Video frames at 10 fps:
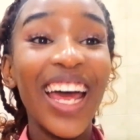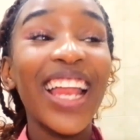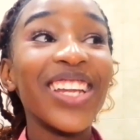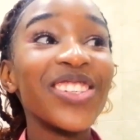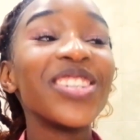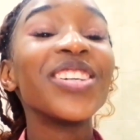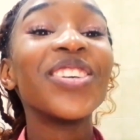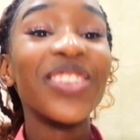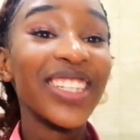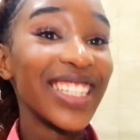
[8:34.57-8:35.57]
I literally
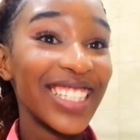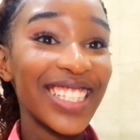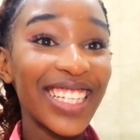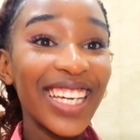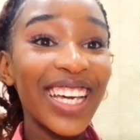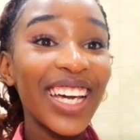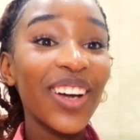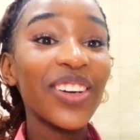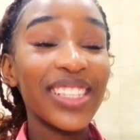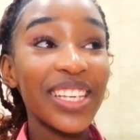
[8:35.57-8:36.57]
couldn't
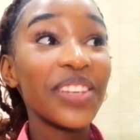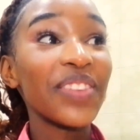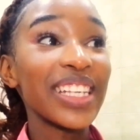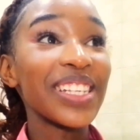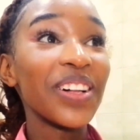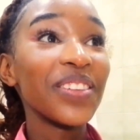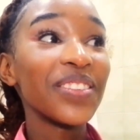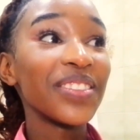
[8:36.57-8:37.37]
contain myself.